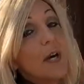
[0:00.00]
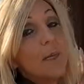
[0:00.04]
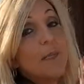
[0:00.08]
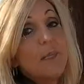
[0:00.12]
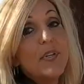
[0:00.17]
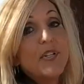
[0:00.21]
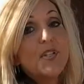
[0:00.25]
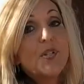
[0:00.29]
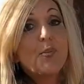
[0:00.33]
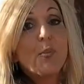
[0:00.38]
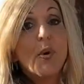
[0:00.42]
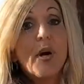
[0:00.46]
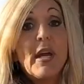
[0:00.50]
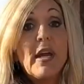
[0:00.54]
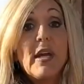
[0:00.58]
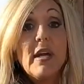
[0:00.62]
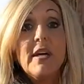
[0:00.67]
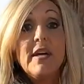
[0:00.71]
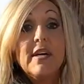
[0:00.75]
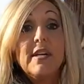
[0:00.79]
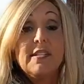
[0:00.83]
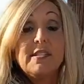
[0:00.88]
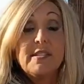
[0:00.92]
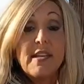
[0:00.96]
up this way
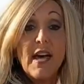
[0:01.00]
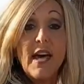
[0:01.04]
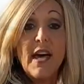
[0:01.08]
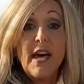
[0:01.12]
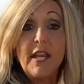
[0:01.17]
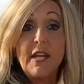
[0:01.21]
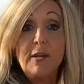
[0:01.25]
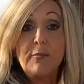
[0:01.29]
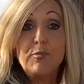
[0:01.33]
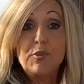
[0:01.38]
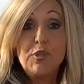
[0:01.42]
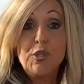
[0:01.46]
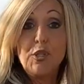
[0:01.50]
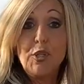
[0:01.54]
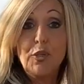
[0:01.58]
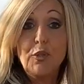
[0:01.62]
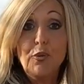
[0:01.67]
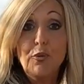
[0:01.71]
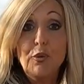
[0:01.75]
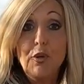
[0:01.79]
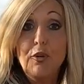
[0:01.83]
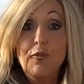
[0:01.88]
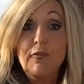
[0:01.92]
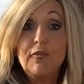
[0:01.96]
to head up to
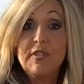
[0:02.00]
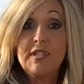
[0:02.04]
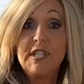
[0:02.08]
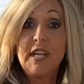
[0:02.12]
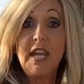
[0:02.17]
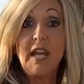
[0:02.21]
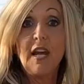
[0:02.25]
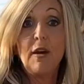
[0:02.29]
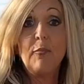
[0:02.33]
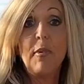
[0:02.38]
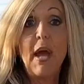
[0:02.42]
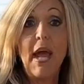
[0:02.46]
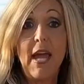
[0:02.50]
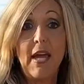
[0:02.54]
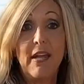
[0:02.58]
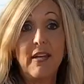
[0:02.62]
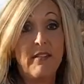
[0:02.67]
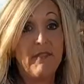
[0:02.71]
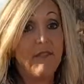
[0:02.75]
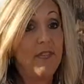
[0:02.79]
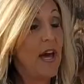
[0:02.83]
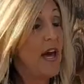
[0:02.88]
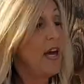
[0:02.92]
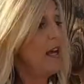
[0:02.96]
Hoover Dam and
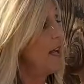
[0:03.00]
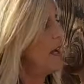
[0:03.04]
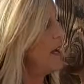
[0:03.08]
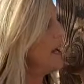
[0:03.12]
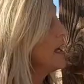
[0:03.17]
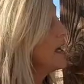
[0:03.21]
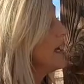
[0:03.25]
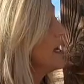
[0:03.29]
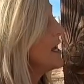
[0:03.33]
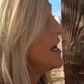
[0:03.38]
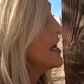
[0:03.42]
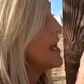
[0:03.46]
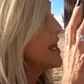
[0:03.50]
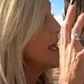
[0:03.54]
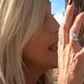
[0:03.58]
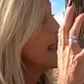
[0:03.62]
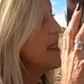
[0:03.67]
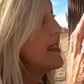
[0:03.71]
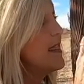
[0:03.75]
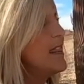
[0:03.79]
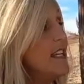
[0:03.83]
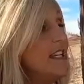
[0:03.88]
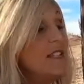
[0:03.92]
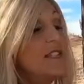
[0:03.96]
Nevada.
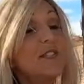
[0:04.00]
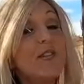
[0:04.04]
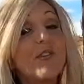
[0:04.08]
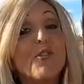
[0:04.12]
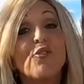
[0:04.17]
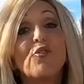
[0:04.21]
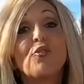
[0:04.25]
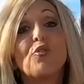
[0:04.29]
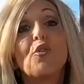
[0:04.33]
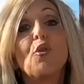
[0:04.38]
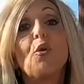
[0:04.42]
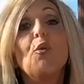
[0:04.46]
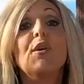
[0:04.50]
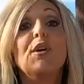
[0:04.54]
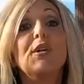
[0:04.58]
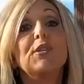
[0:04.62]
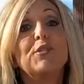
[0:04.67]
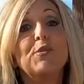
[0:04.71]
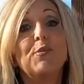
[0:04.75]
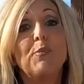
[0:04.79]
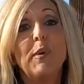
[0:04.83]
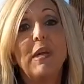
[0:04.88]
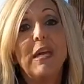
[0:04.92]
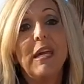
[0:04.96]
This is going
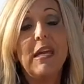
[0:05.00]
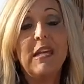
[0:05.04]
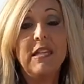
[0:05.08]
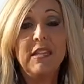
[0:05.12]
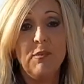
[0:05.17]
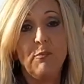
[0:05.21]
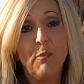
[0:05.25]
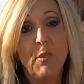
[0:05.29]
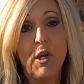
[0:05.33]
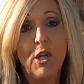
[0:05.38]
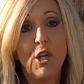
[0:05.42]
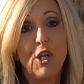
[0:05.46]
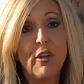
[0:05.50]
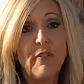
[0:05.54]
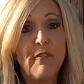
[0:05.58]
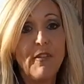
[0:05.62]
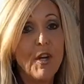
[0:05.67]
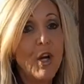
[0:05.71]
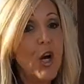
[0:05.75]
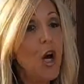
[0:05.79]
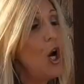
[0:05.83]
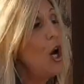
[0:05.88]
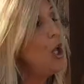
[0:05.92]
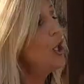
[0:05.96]
to be in the middle of
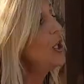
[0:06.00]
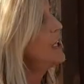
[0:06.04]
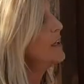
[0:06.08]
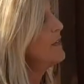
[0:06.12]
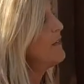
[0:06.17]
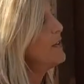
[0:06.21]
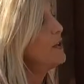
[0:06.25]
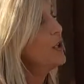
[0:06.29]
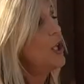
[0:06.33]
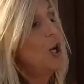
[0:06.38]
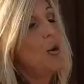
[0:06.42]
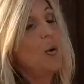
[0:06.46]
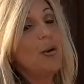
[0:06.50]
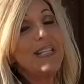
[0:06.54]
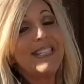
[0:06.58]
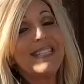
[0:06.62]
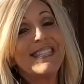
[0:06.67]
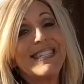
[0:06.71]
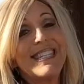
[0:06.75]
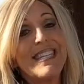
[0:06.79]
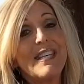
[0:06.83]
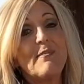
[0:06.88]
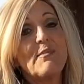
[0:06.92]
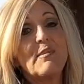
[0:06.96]
it all, even though it
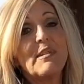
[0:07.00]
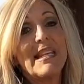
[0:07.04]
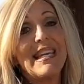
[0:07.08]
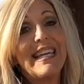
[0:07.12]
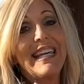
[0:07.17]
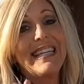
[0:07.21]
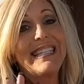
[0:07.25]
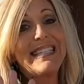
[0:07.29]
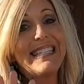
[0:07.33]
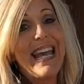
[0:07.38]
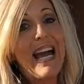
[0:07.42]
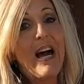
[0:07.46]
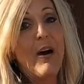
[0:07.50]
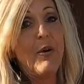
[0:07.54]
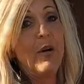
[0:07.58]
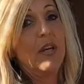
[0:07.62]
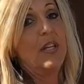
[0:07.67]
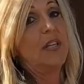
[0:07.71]
seems like it's out